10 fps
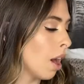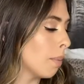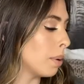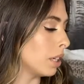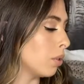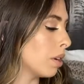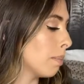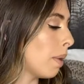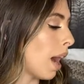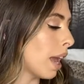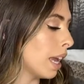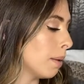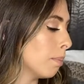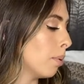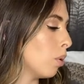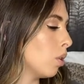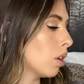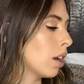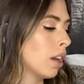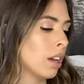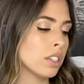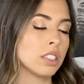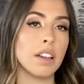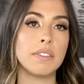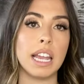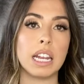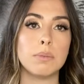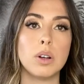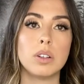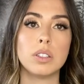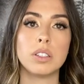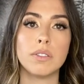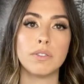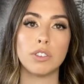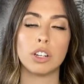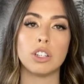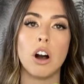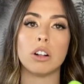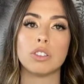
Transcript: but you can buy in bulk stuffed animals for a dollar.